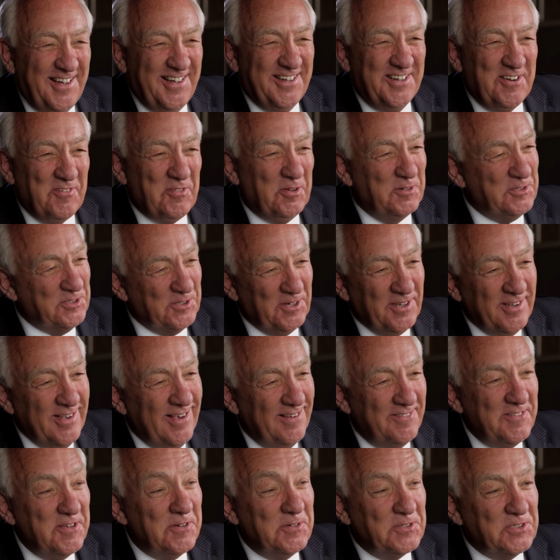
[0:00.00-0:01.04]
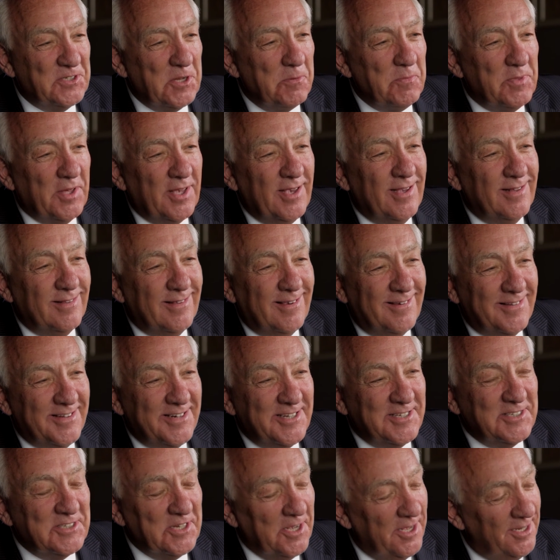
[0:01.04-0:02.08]
if there's, a, there's something in there that
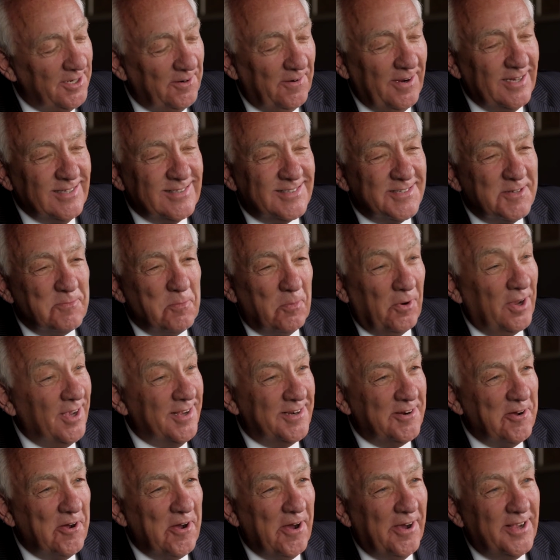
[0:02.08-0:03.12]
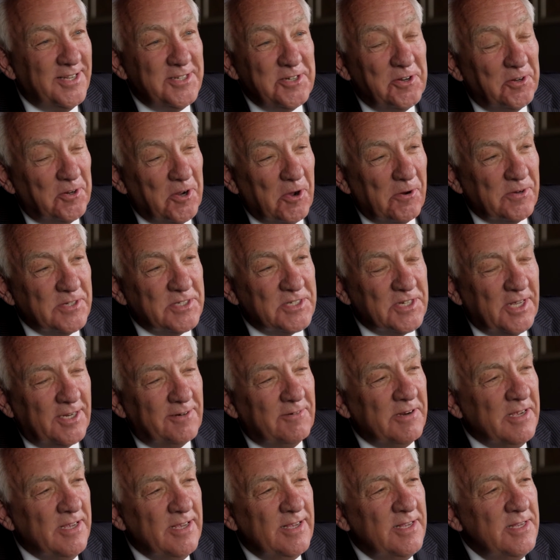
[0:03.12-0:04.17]
exonerates them, bring it on, you know, et
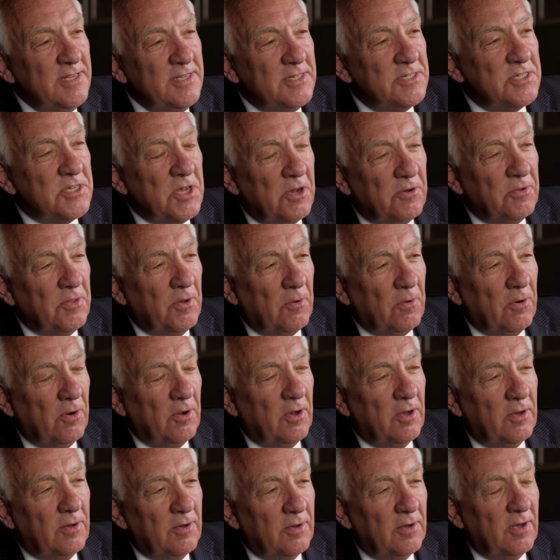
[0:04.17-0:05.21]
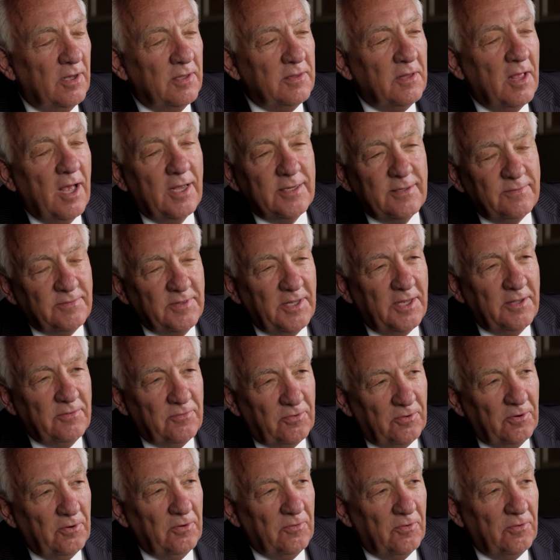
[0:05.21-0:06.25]
cetera. So there were a, a lot of need
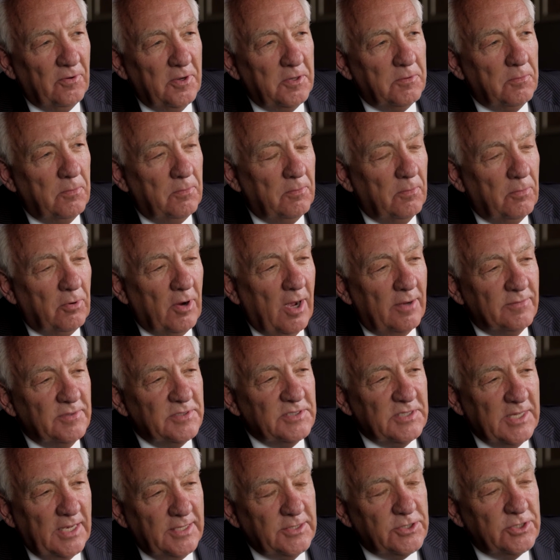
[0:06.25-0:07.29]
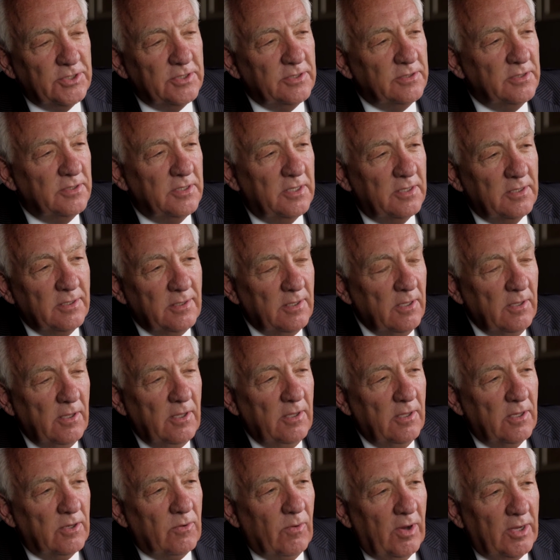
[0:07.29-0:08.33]
for, for improvisation. Uh,
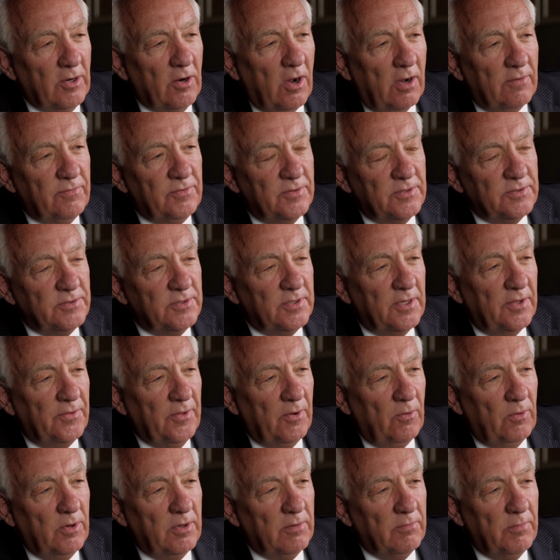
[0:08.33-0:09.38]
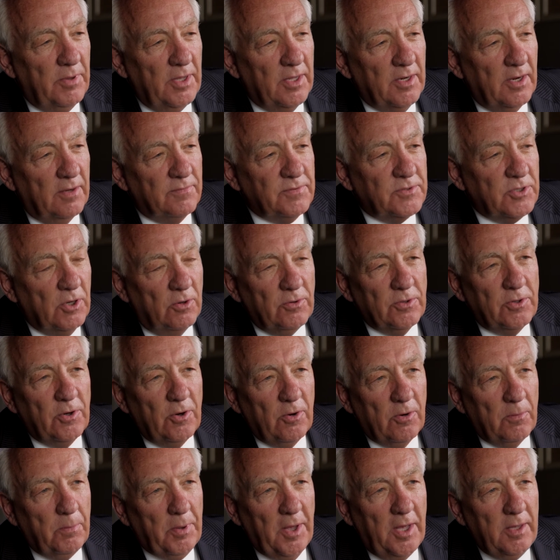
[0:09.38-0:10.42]
quite often uh, there wouldn't be enough
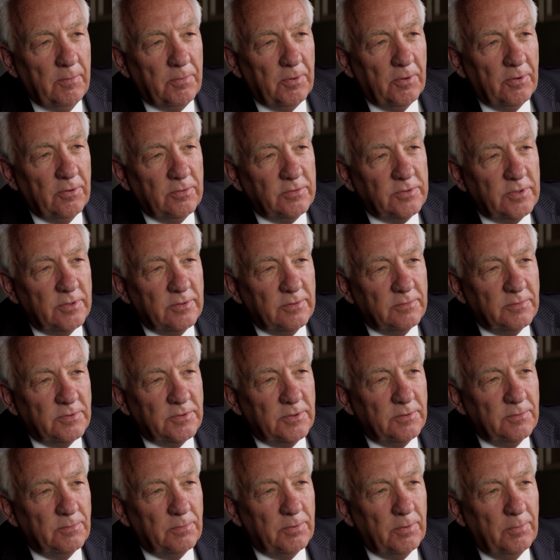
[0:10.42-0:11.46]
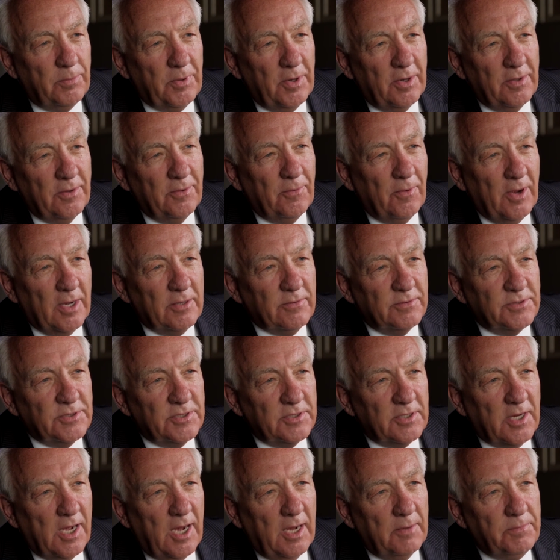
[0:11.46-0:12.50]
toner or paper to, to prepare the
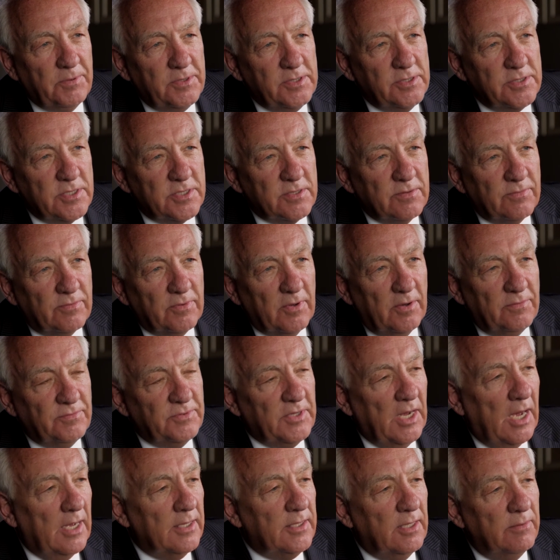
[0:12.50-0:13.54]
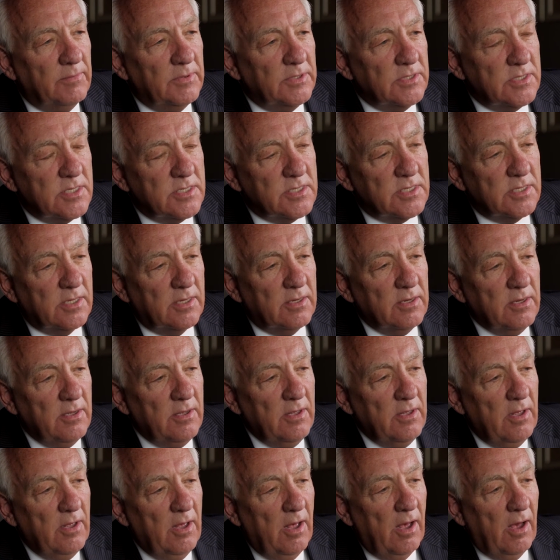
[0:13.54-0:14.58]
requisite copies of, of documents uh,
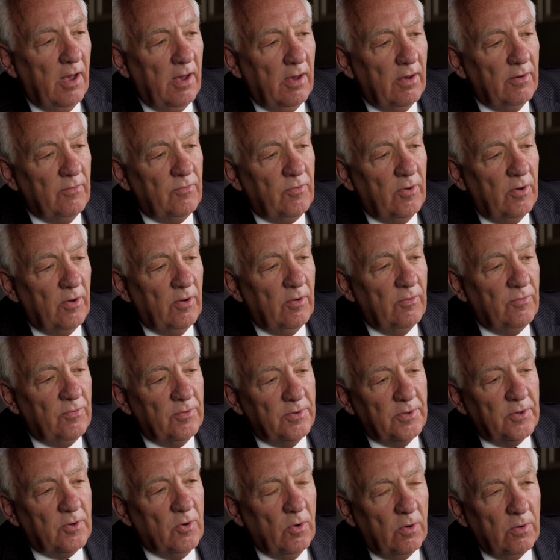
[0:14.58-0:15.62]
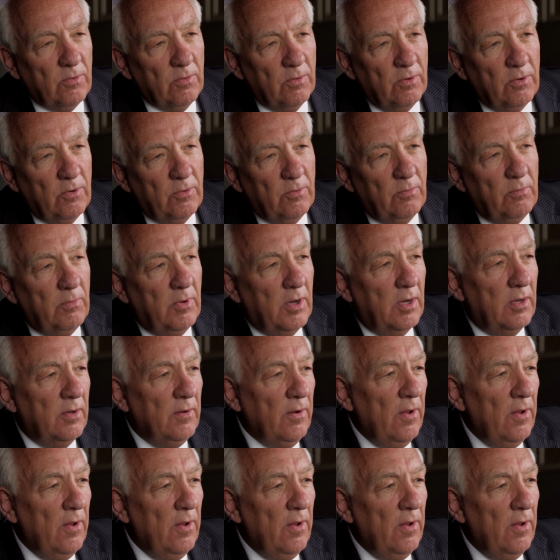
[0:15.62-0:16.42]
uh, for, for, the courtroom.